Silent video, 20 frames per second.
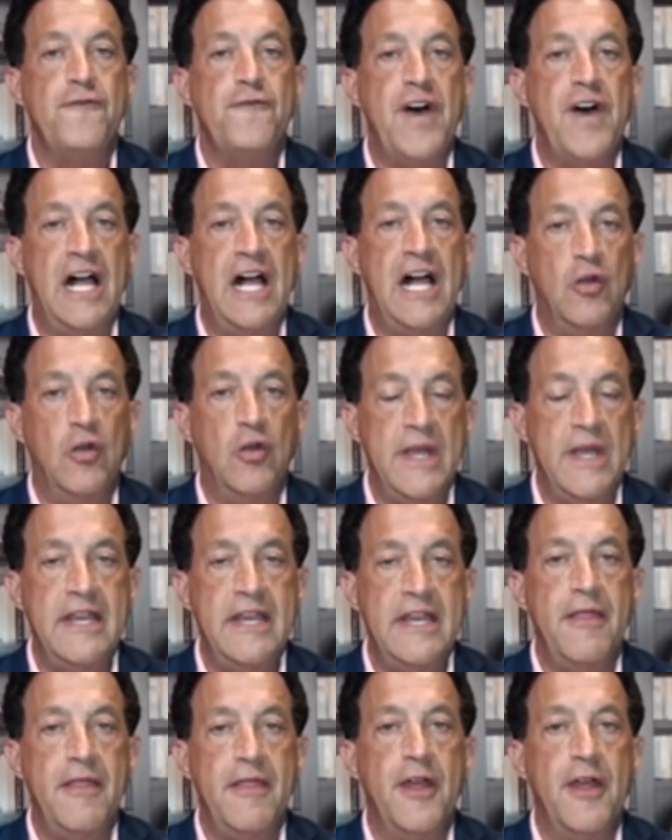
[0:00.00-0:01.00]

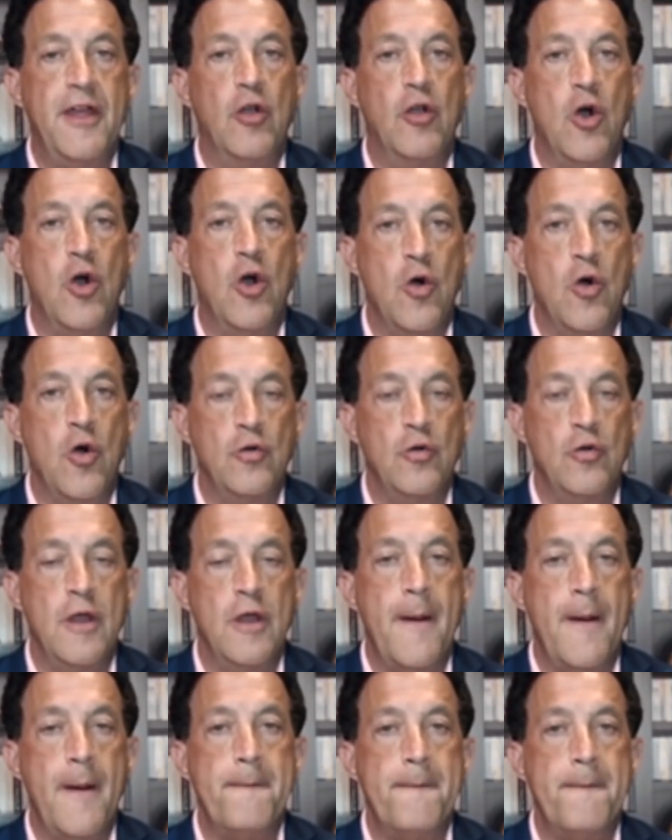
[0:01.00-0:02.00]
following their
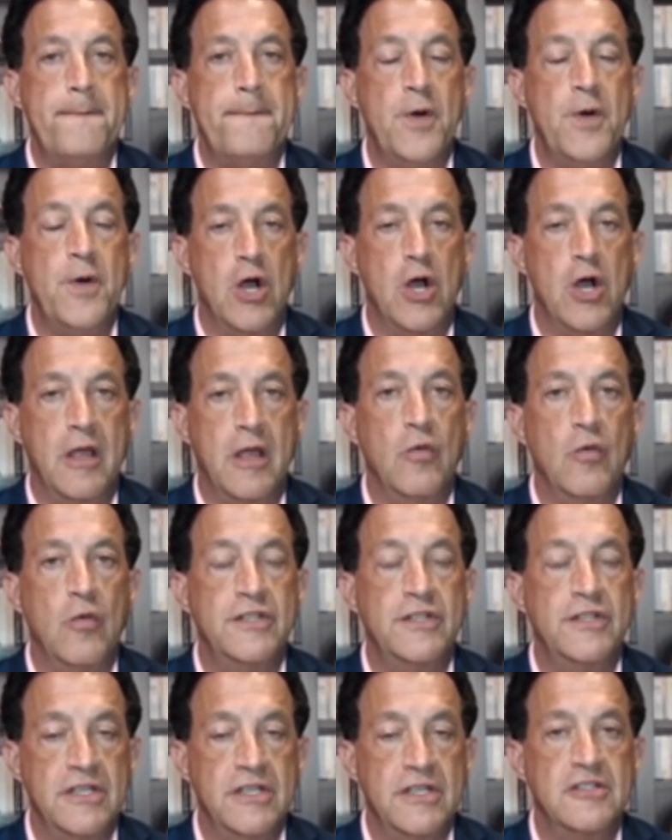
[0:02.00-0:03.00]
own book,
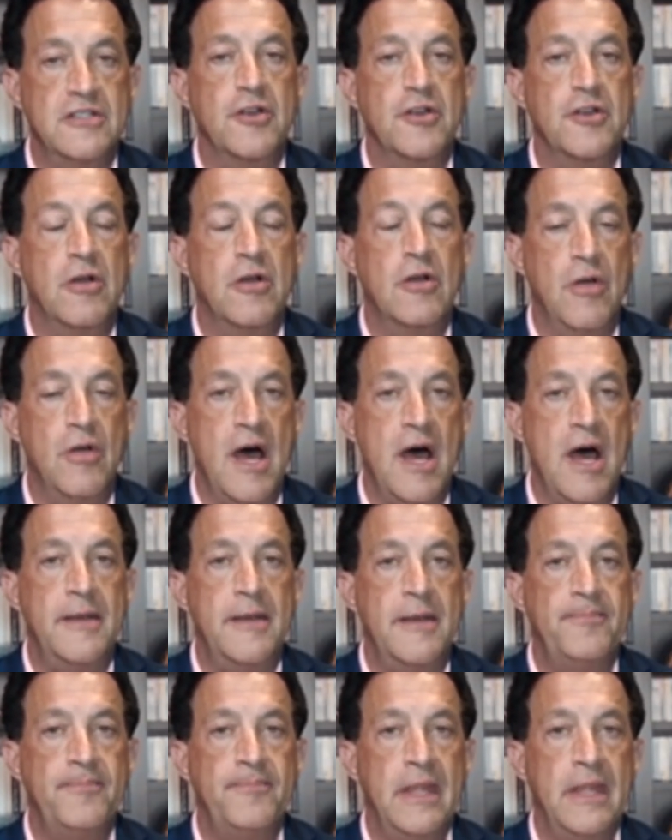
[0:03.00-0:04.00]
which is the
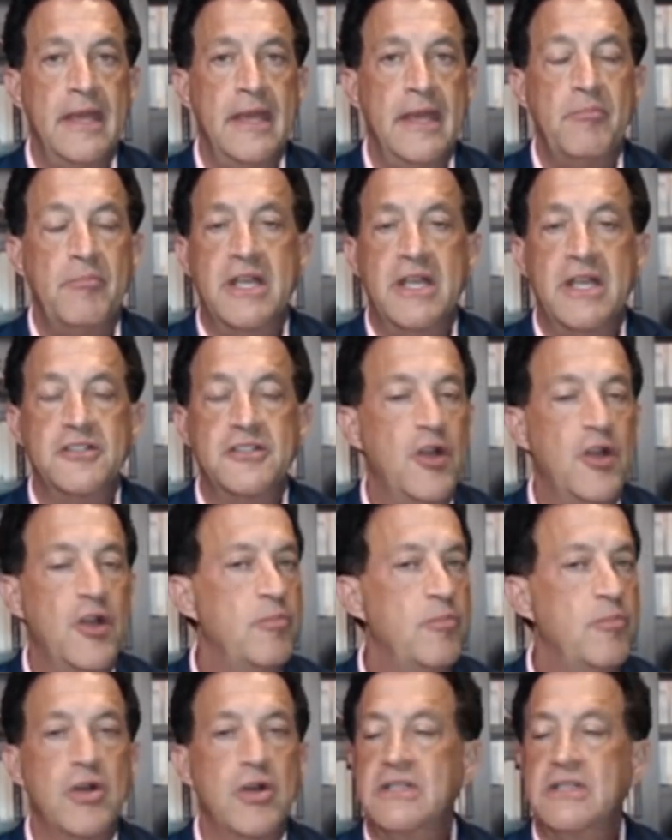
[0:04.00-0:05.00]
Quran, because their
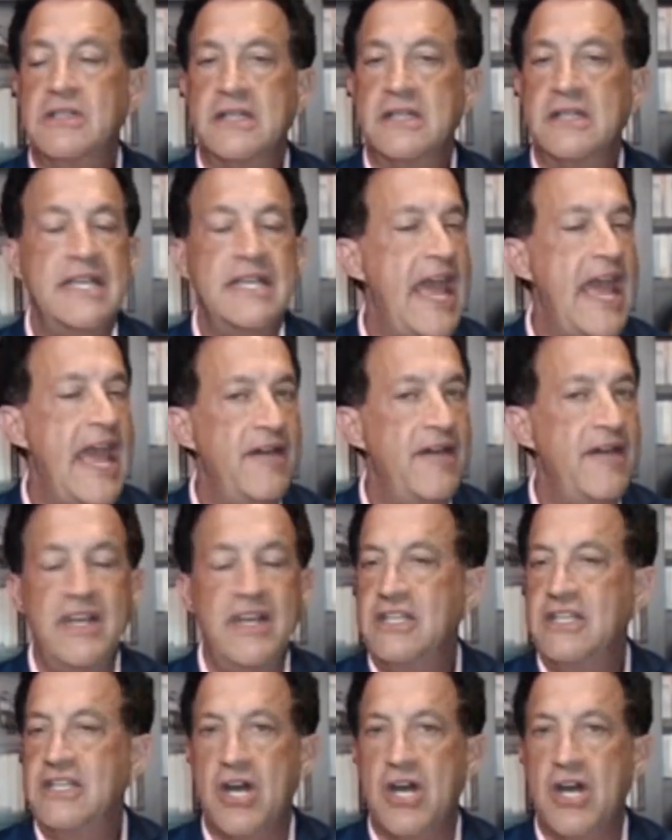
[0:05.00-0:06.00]
book doesn't have
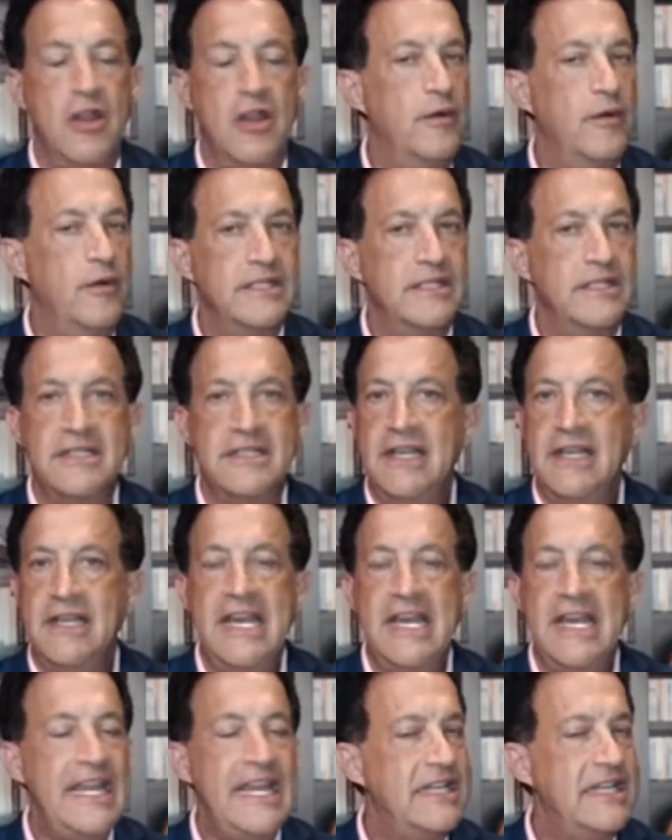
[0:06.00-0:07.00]
any tolerance.
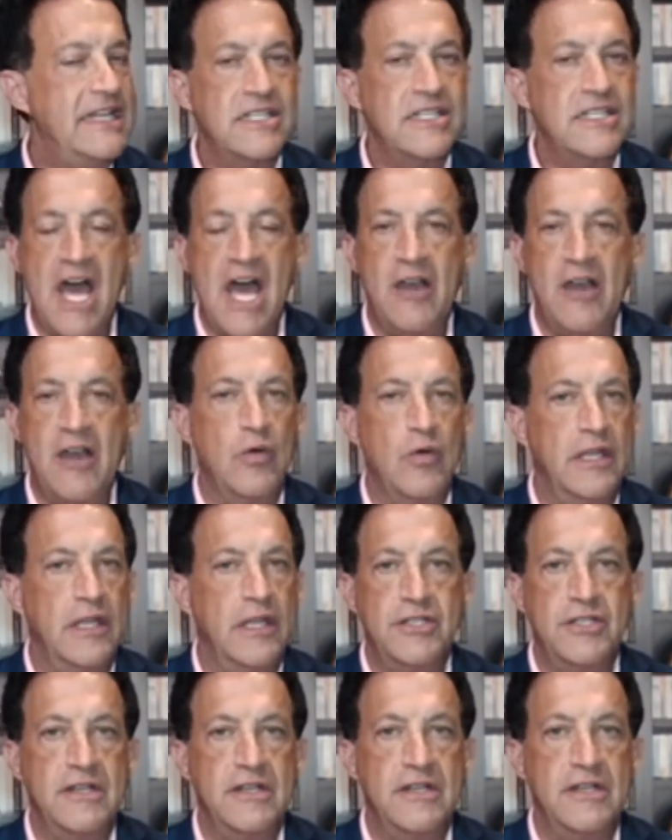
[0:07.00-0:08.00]
It is not a
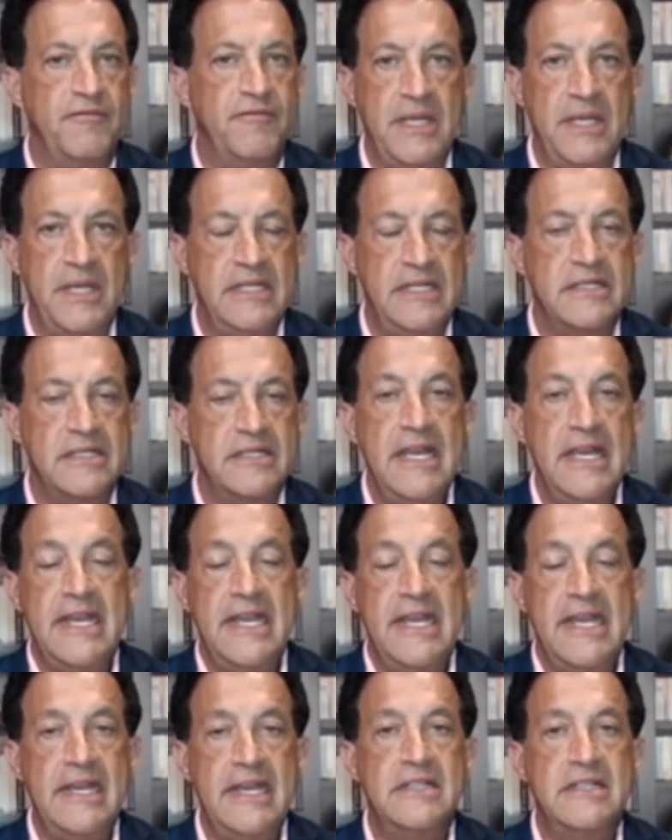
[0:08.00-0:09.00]
religion of peace.
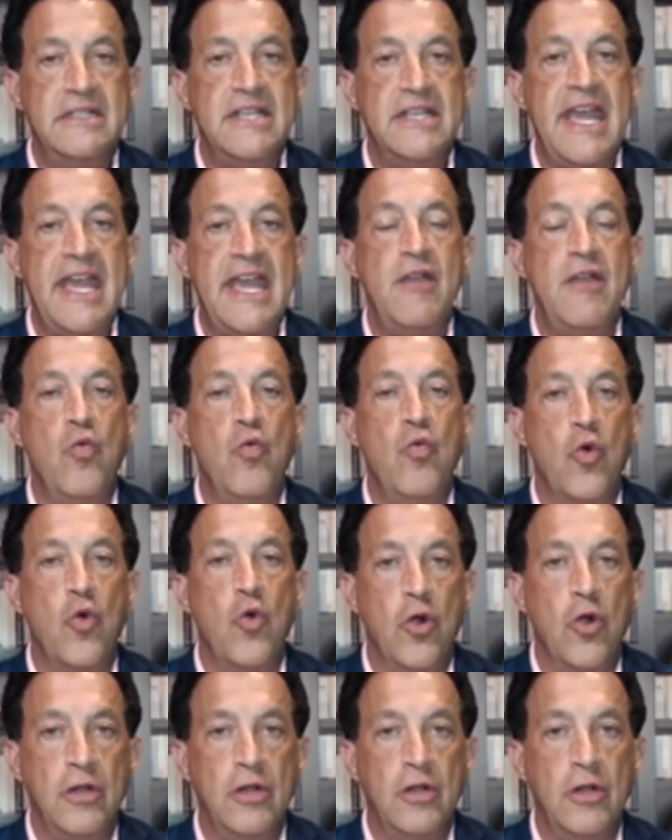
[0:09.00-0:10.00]
It's a
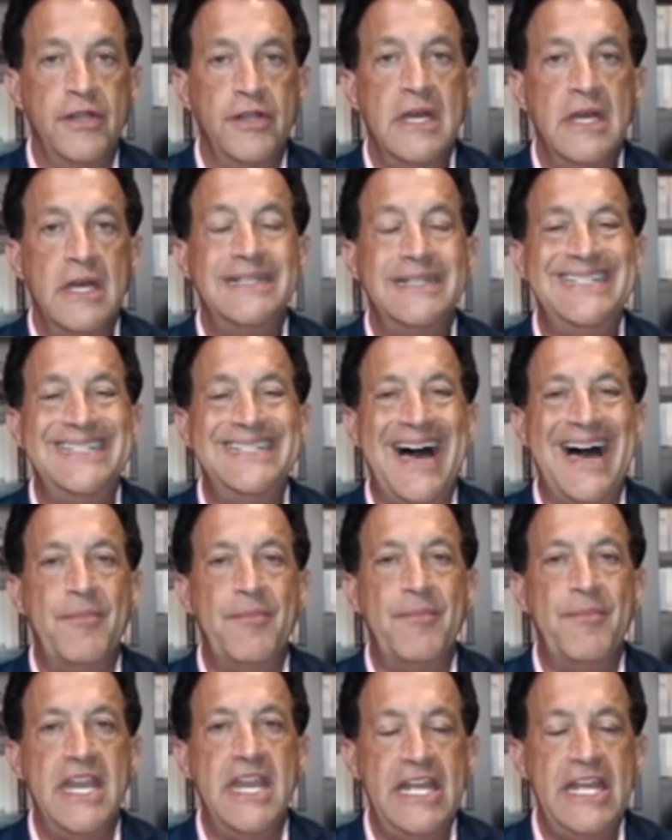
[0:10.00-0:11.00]
world
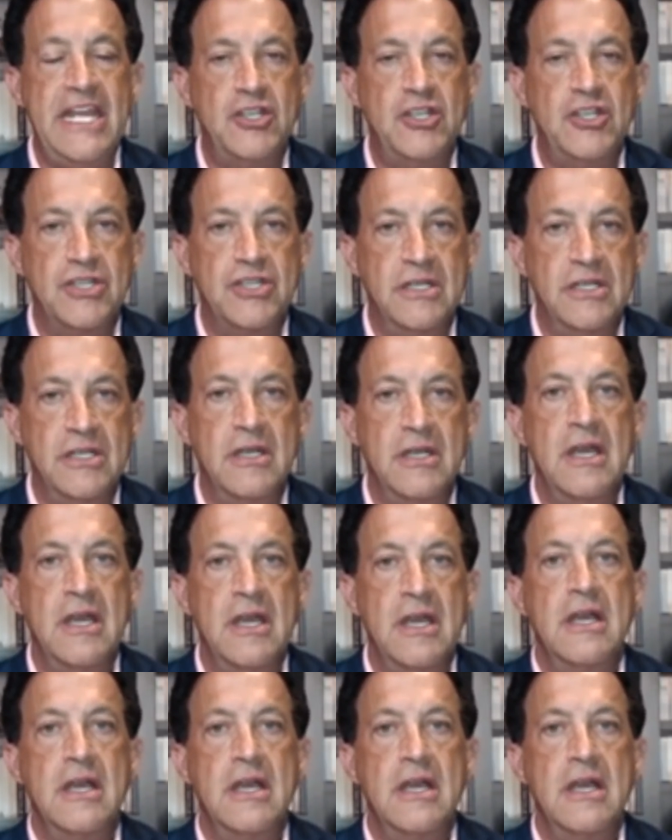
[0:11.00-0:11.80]
domination